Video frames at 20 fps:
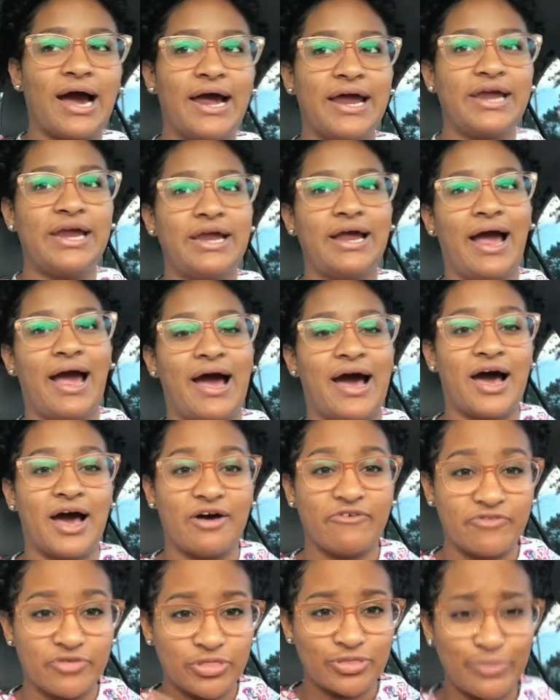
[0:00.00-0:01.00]
I
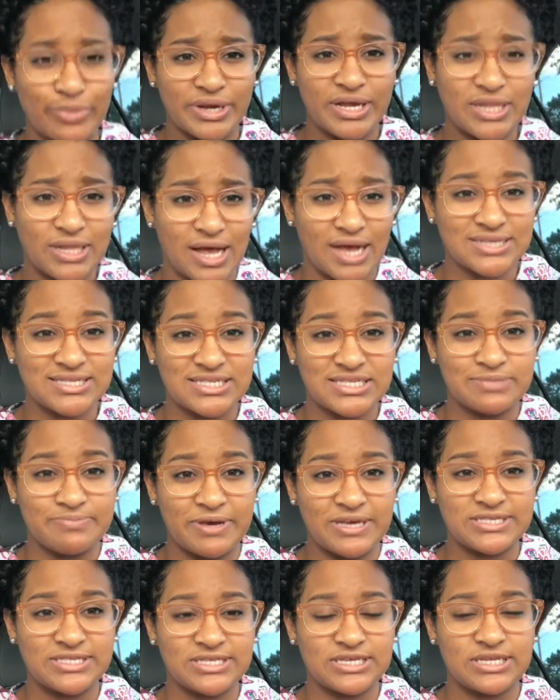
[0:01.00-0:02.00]
have 3 classes
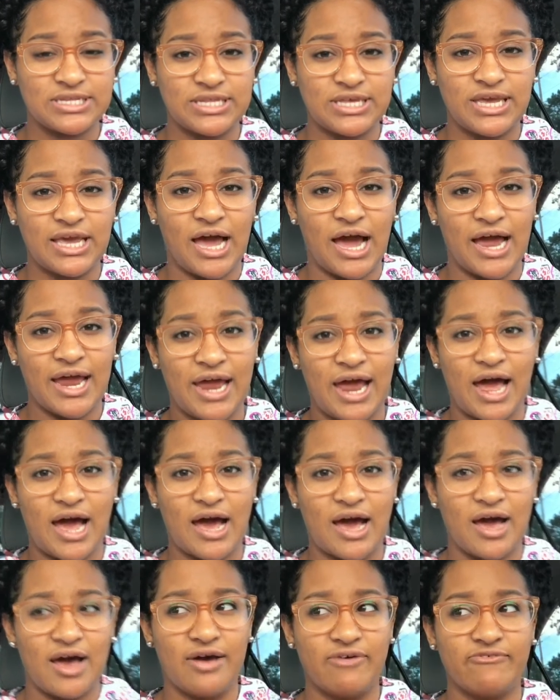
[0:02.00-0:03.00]
basically. I
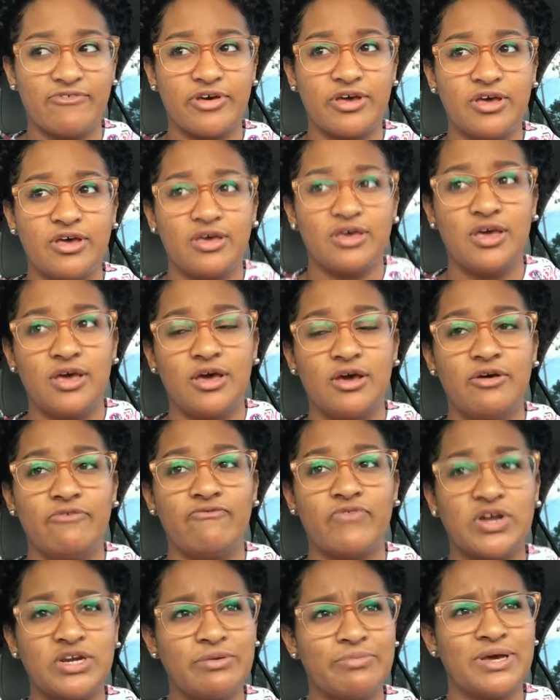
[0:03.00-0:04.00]
have
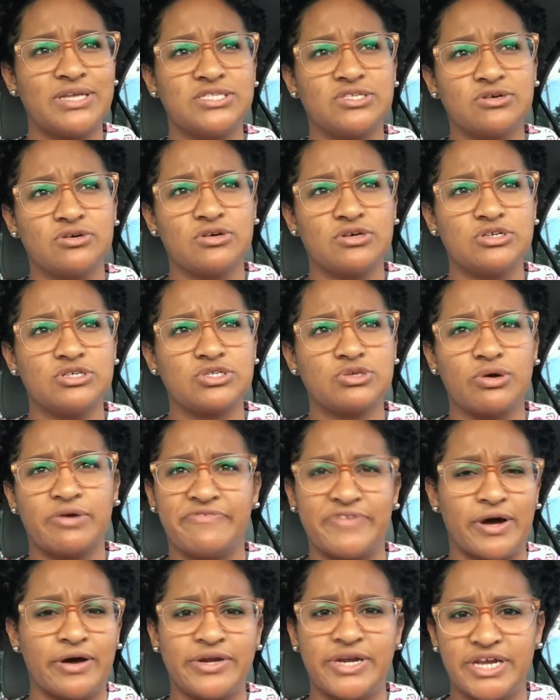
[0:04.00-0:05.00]
fundamentals or
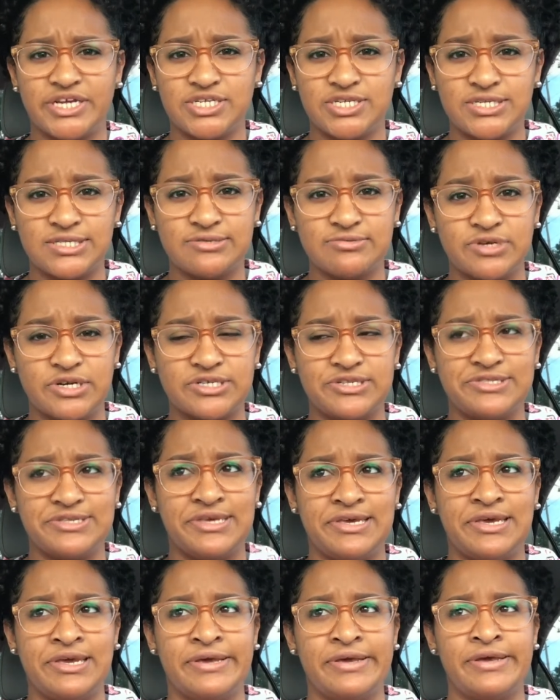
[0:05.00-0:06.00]
foundations of
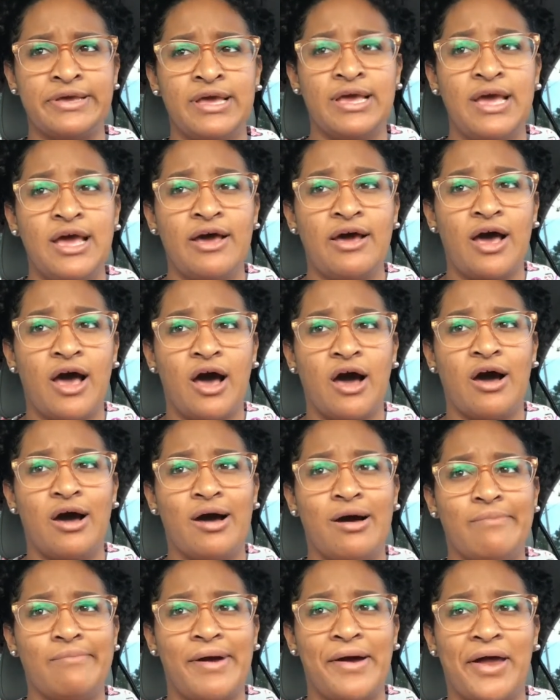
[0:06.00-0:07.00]
nursing,
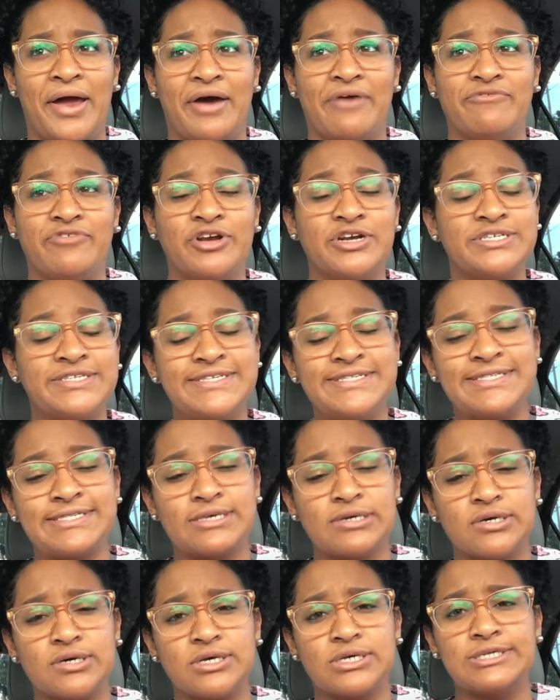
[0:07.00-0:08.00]
I have nursing
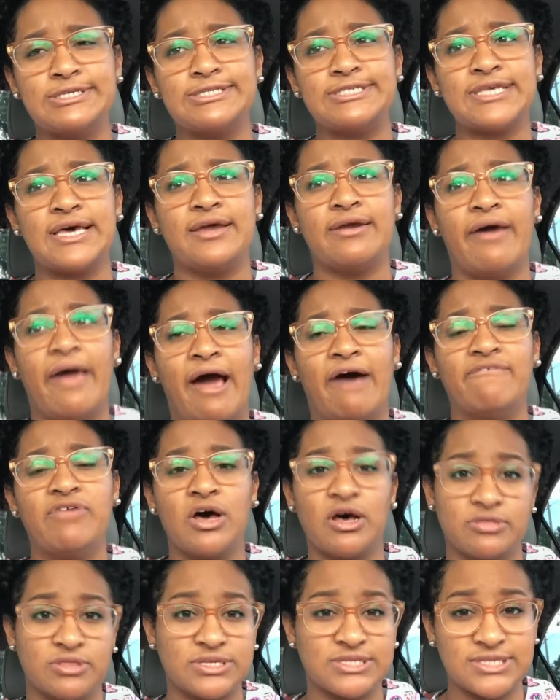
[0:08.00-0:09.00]
skills, and I have
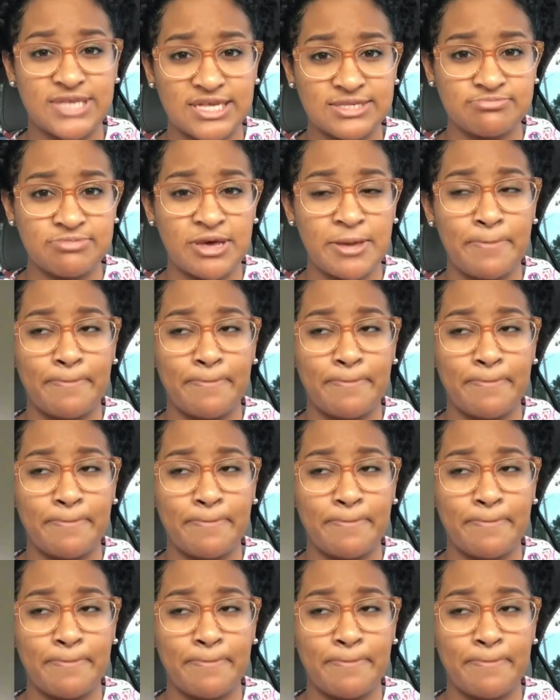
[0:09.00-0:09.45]
health assessment.